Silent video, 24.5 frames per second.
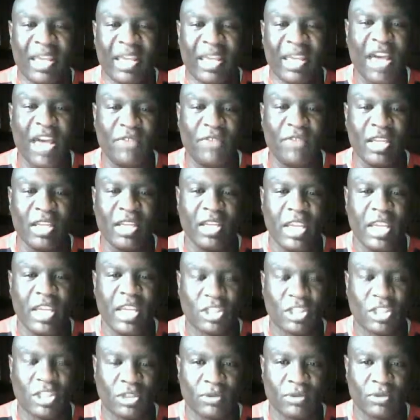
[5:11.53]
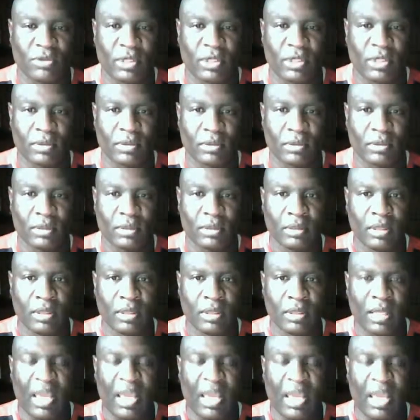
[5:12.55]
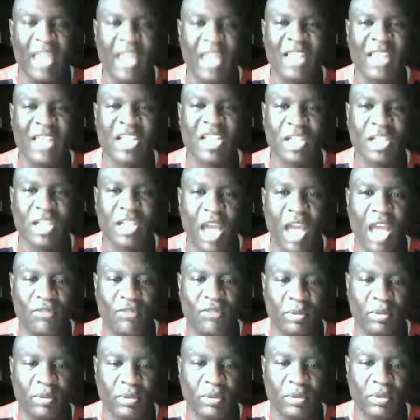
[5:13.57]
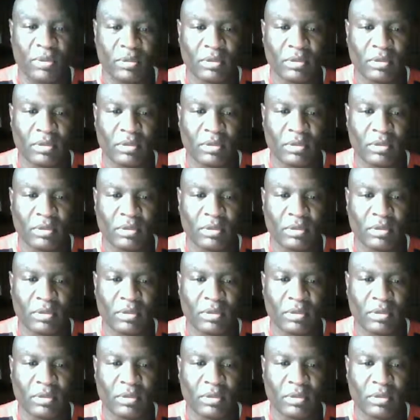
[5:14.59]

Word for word: ever in history. And that's laughable.